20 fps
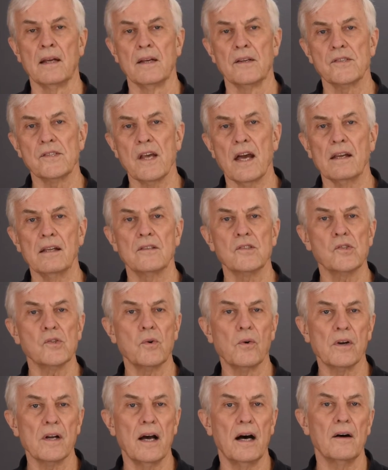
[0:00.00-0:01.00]
Second,
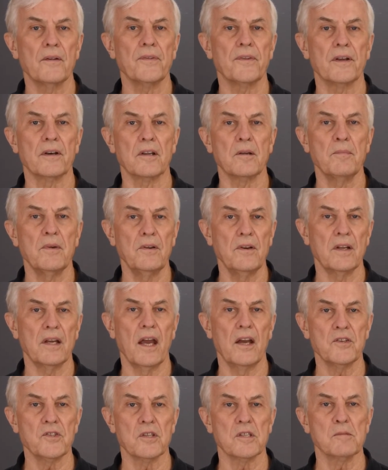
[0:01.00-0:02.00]
sort out the
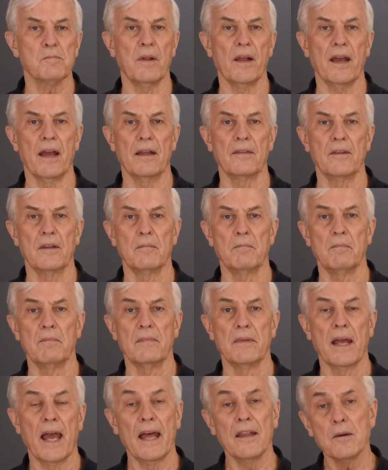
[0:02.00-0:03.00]
communications plan.
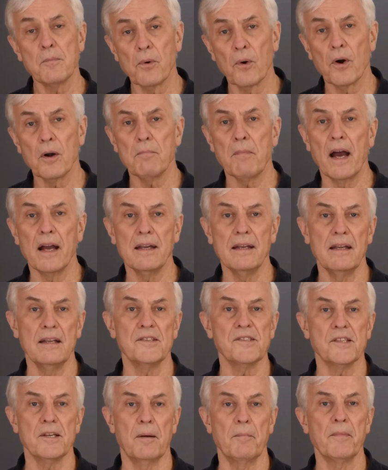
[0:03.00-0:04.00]
And the board might
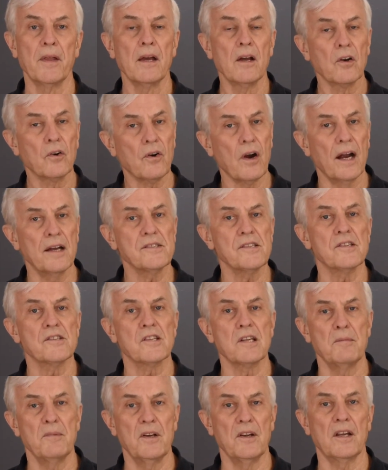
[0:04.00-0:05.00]
need some crisis
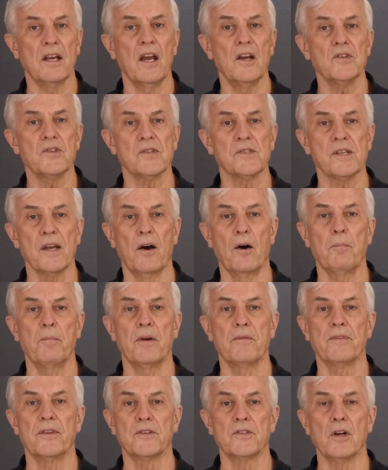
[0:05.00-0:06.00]
communications help
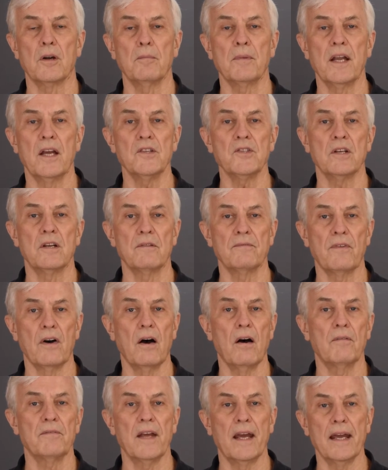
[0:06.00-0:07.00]
if the termination
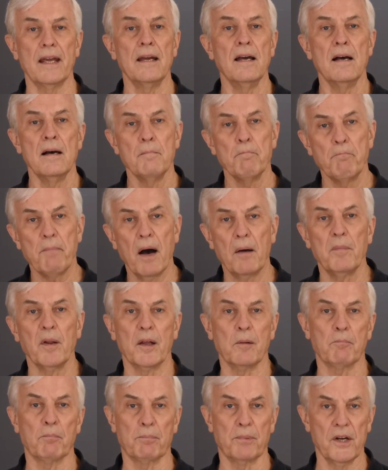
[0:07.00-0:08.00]
involved a
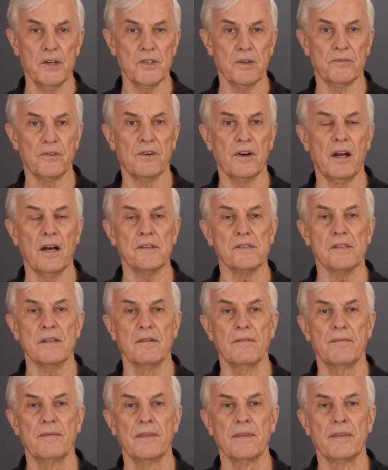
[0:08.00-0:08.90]
public breach of trust.